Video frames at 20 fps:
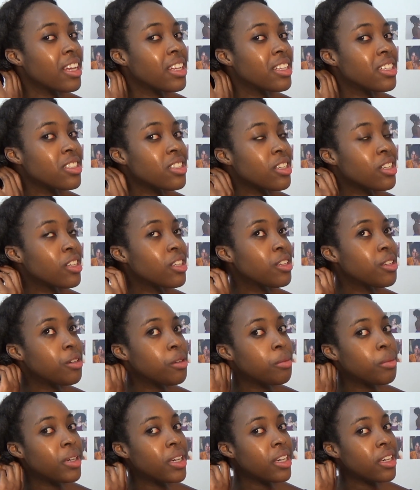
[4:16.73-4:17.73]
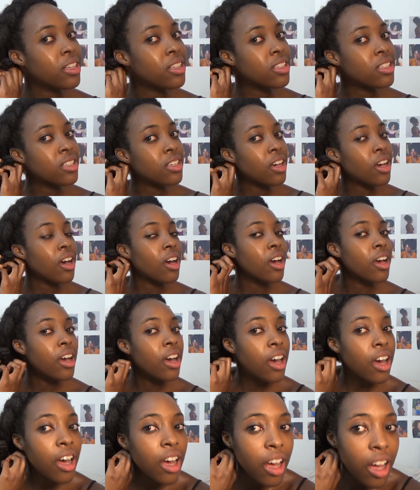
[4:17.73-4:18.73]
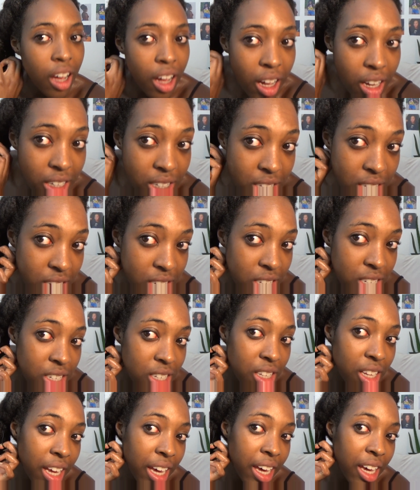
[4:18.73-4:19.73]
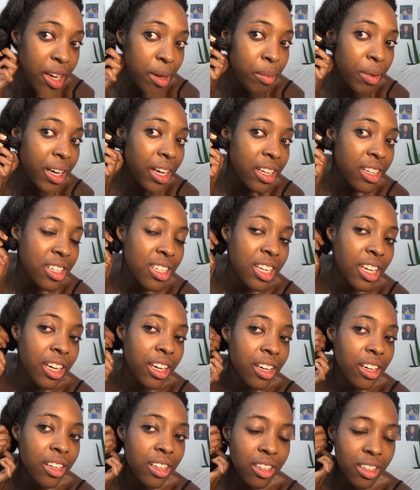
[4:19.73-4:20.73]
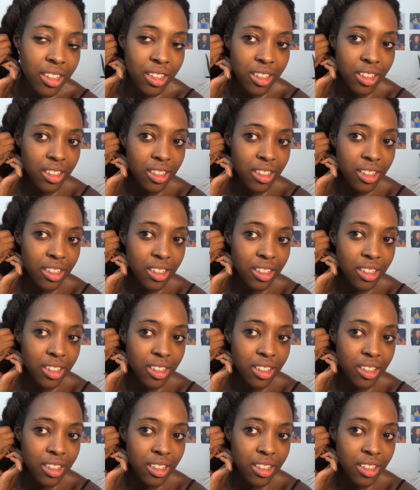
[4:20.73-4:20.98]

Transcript: and loop it under the hairband here.